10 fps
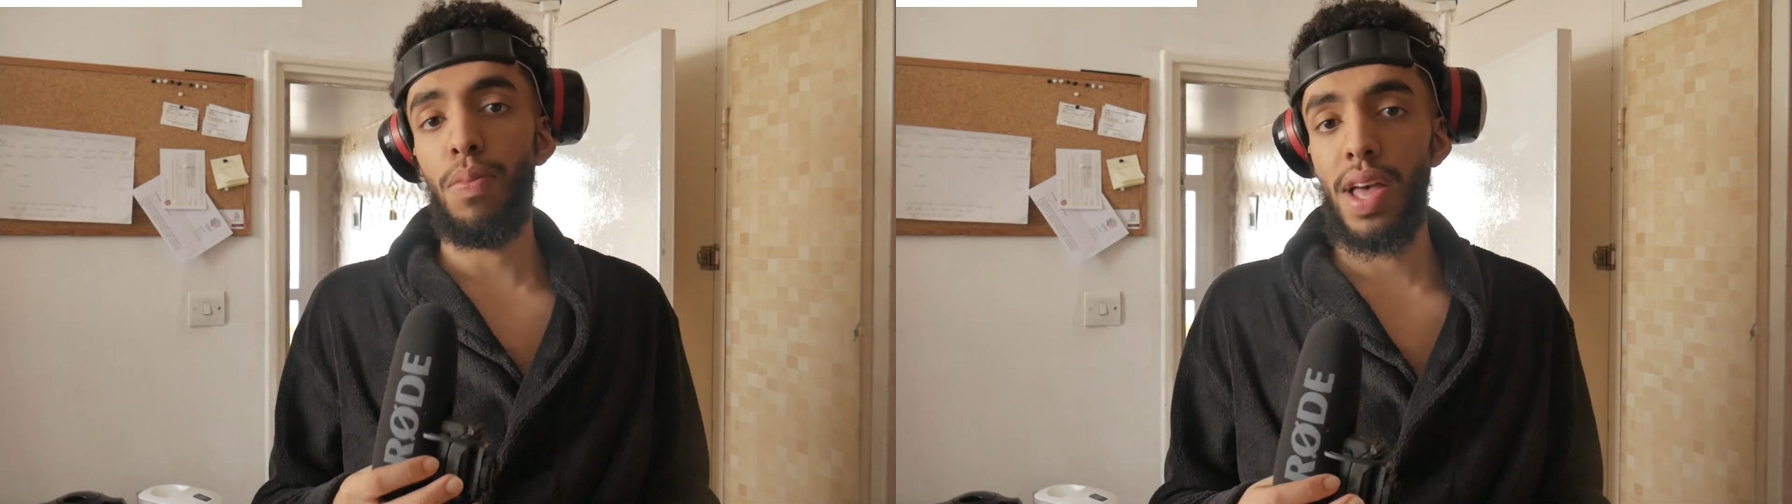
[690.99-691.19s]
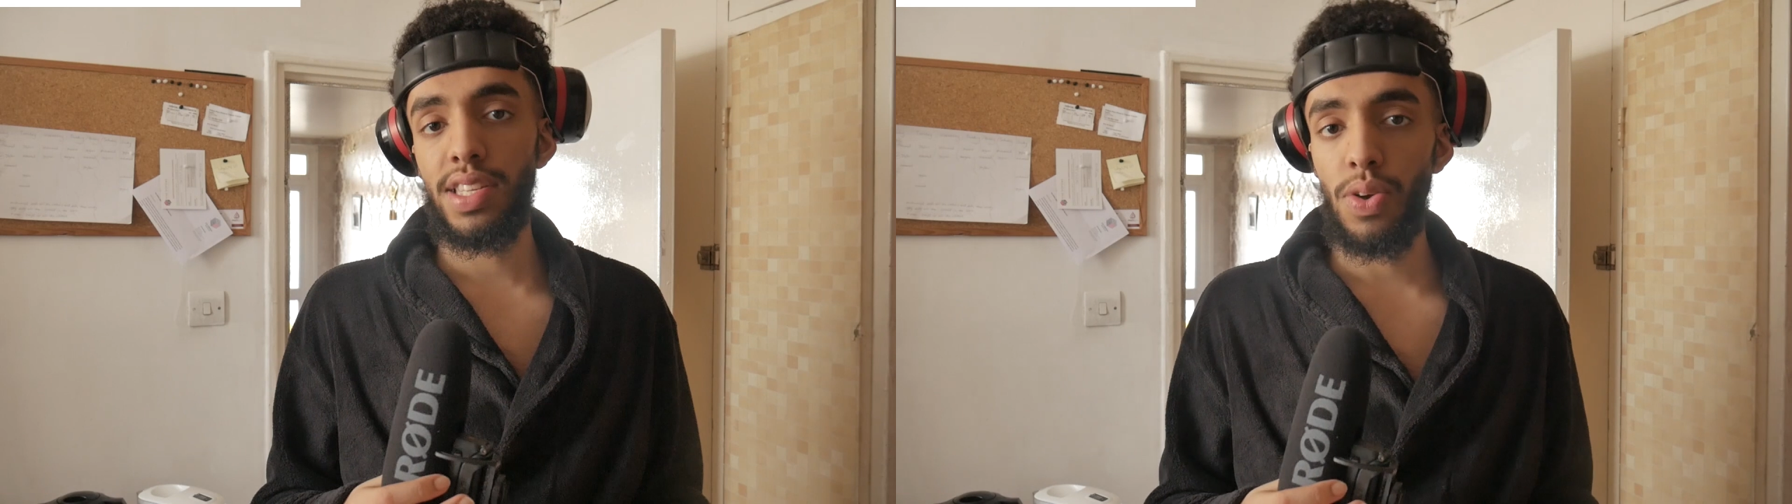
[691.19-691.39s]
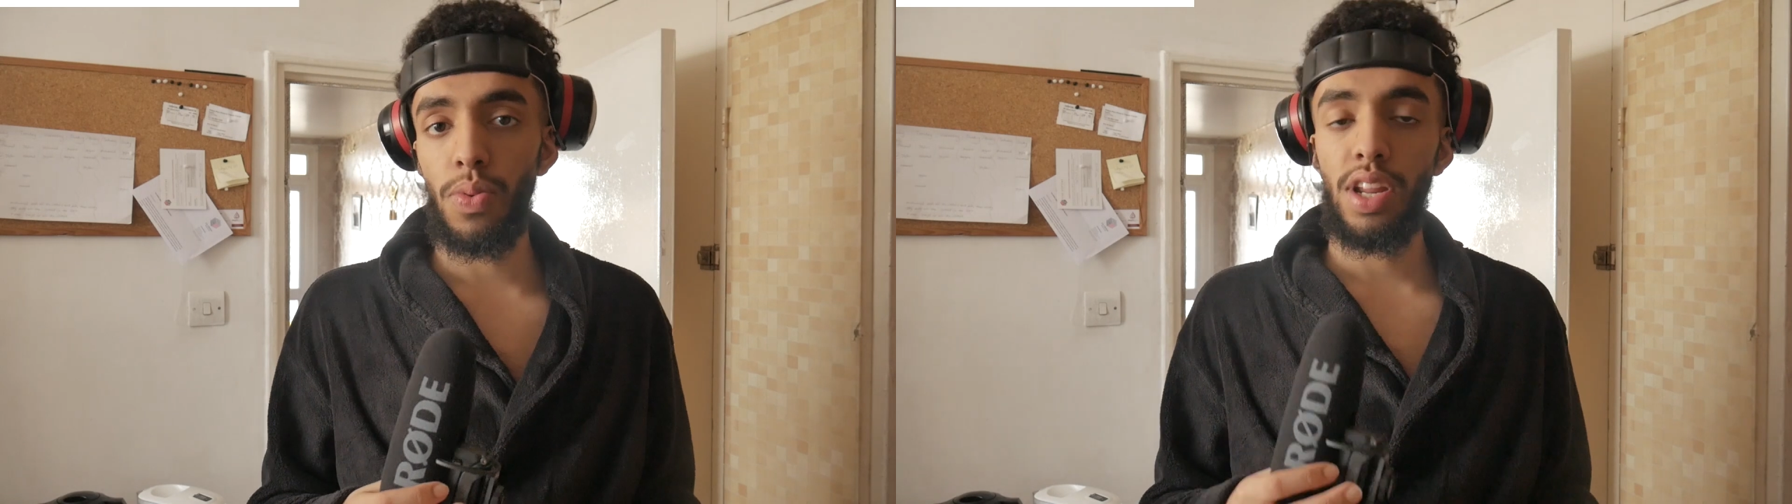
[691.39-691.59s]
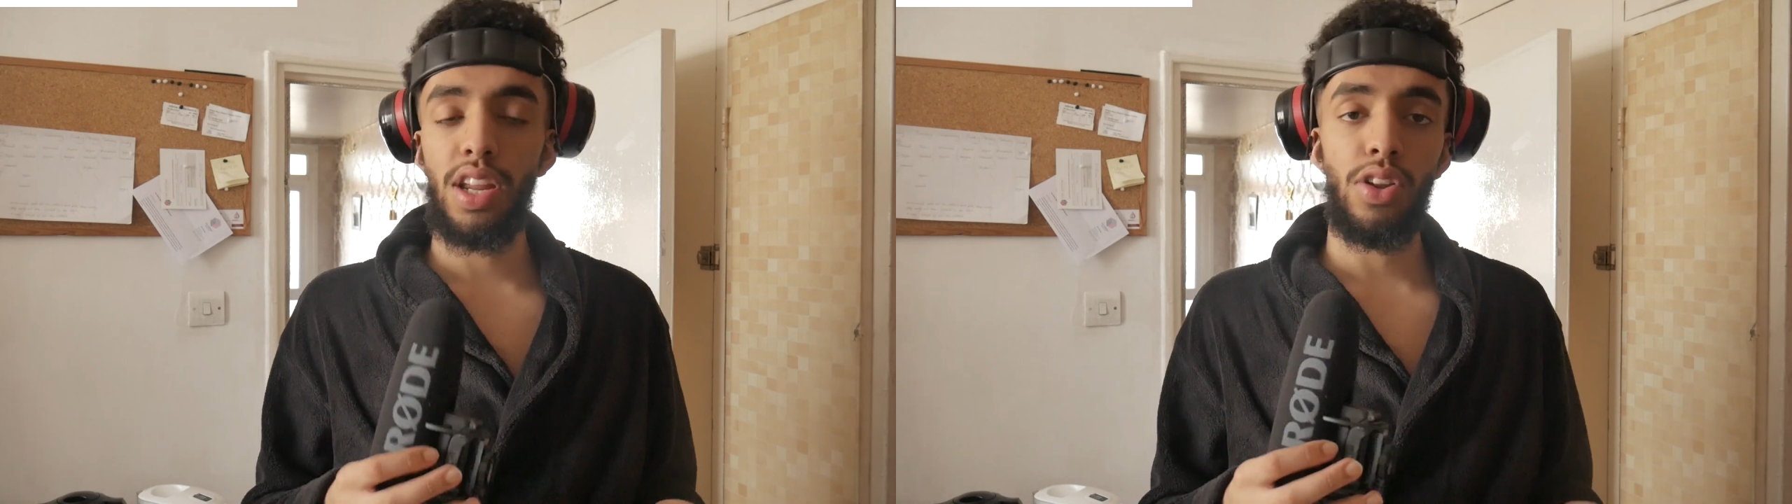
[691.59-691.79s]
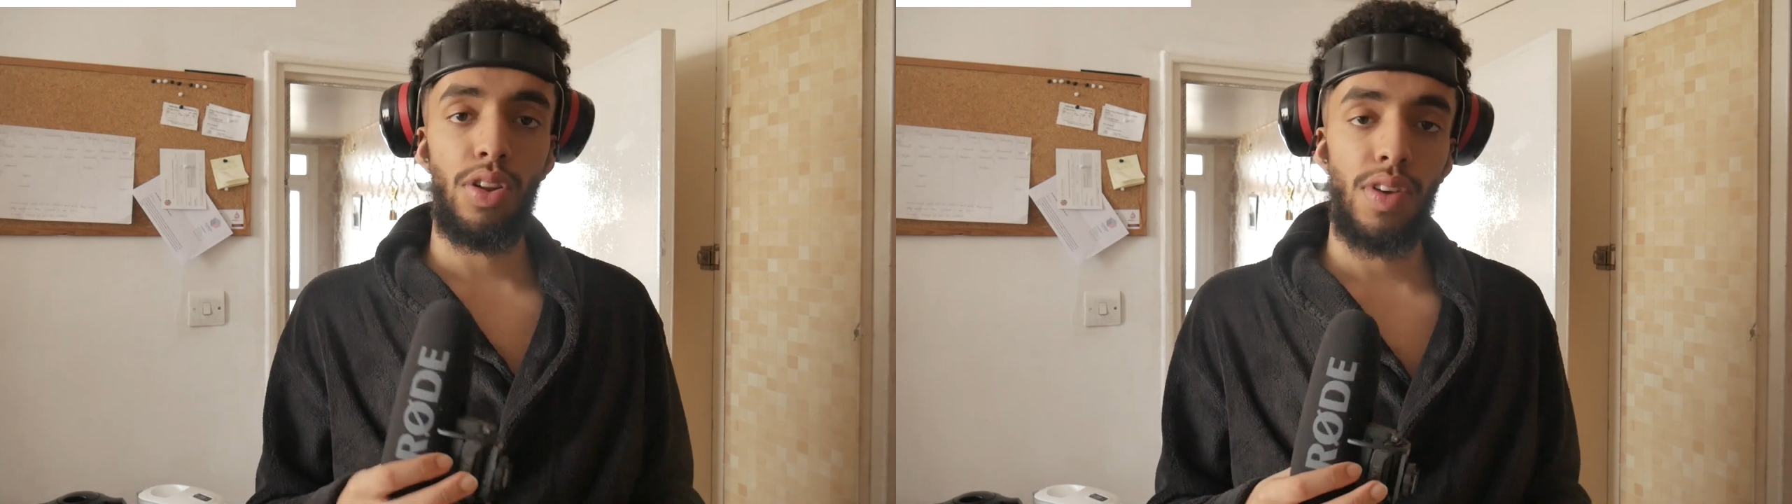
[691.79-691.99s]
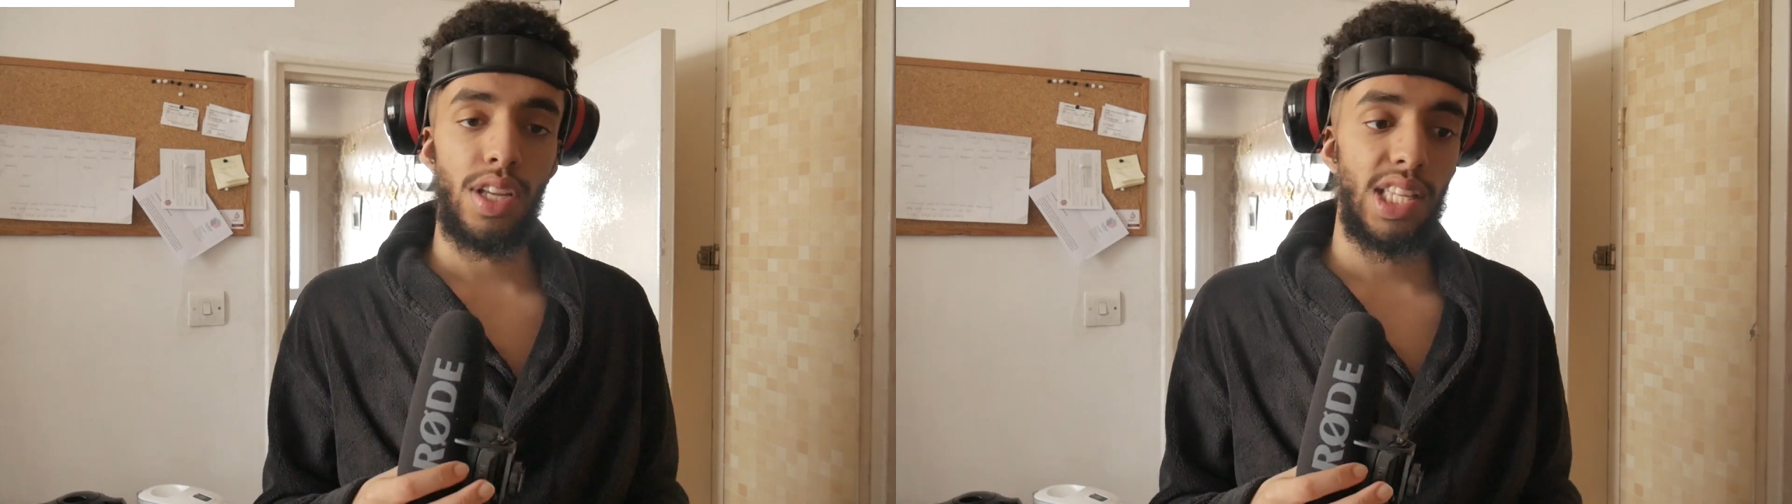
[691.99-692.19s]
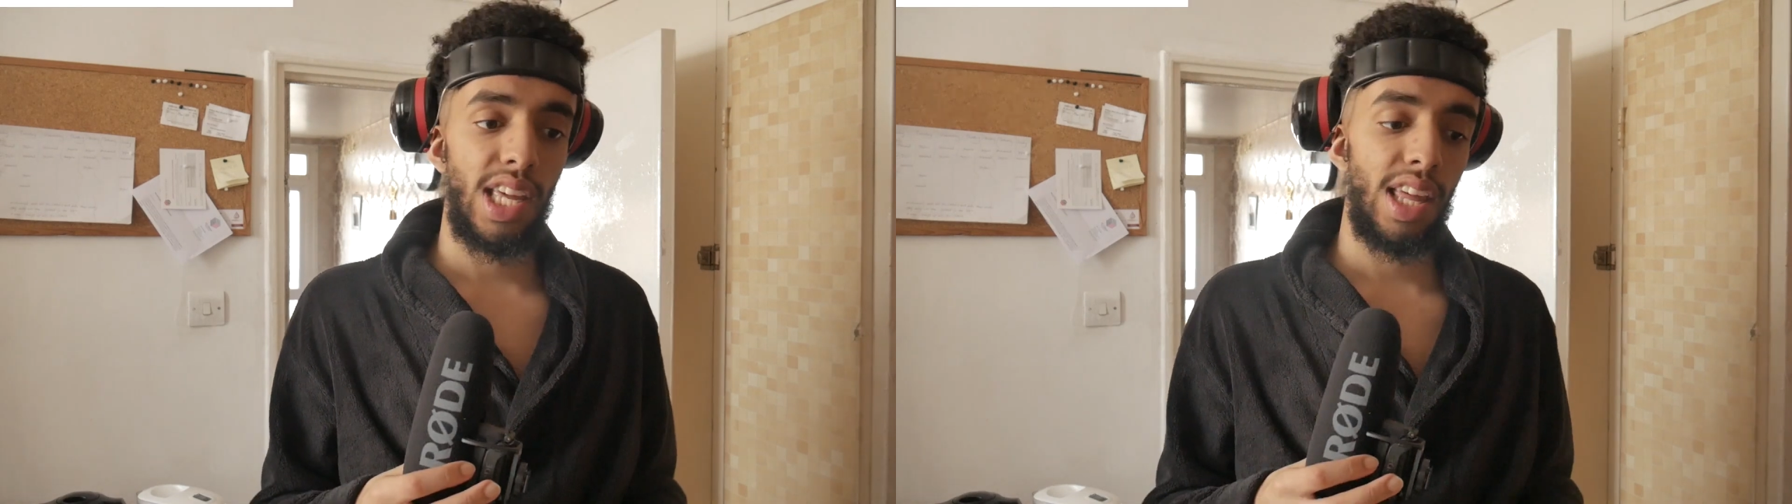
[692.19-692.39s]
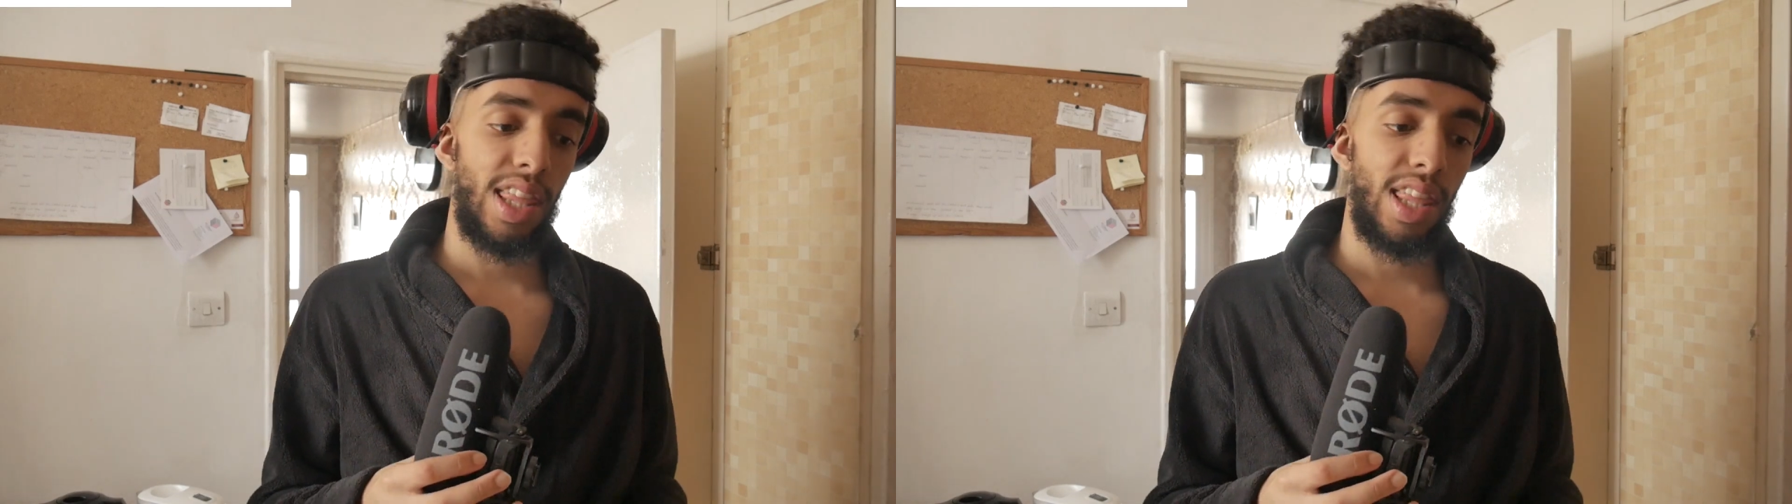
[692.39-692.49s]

met someone in university